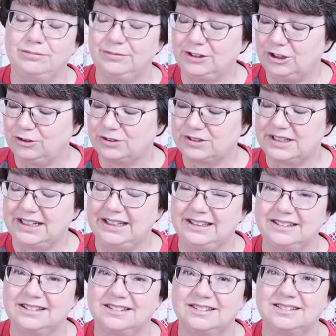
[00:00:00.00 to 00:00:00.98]

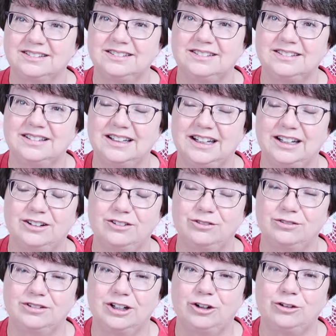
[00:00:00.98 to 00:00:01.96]
using
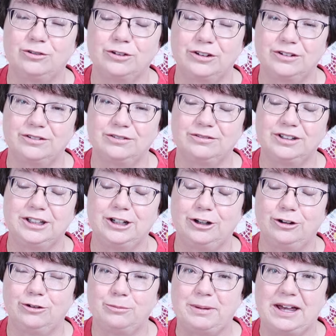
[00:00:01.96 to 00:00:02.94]

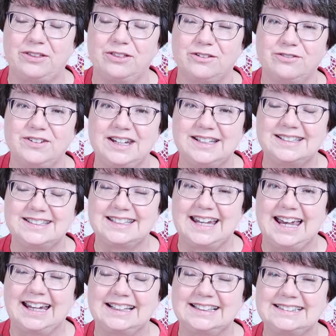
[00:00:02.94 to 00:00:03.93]
about the feed
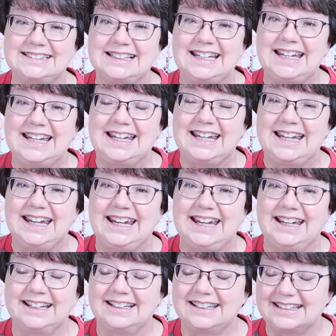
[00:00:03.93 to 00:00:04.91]
sacks.
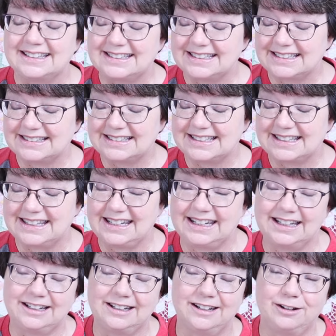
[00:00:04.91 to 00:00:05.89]
And since
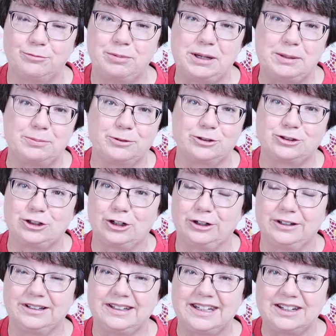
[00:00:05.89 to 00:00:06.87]
then, people
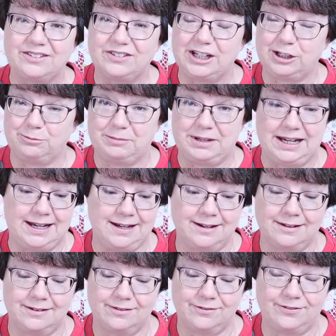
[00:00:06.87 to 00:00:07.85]
started giving
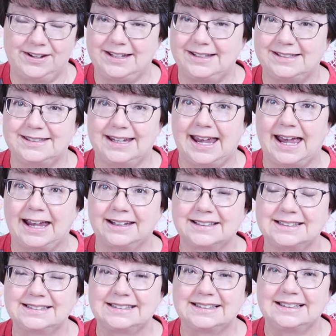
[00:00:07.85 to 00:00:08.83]
me feed
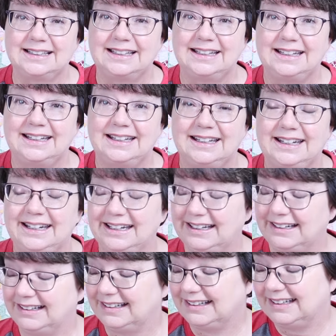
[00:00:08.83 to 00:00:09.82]
sacks.
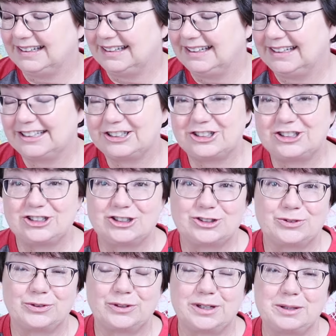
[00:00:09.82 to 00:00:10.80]
And it's
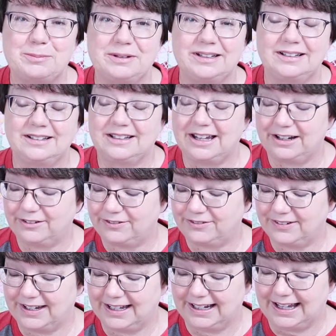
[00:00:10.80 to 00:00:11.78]
just really been a lot of
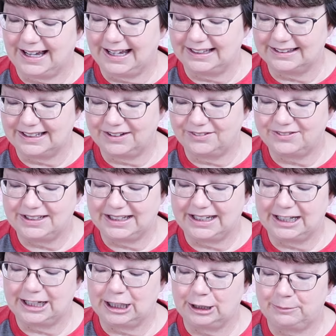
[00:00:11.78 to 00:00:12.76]
fun. I love to
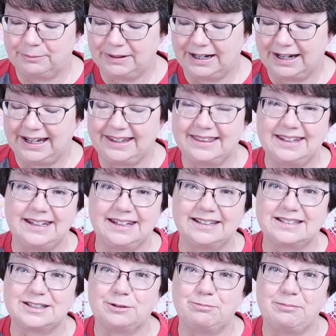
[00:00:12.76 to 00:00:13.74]
get them. I think
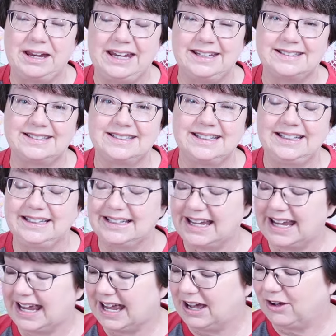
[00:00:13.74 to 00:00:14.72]
it's amazing
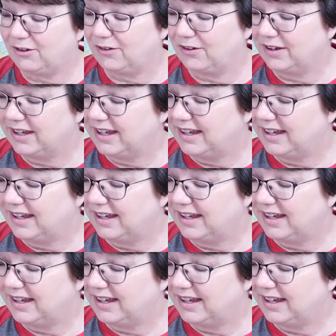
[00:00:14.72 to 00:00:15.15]
how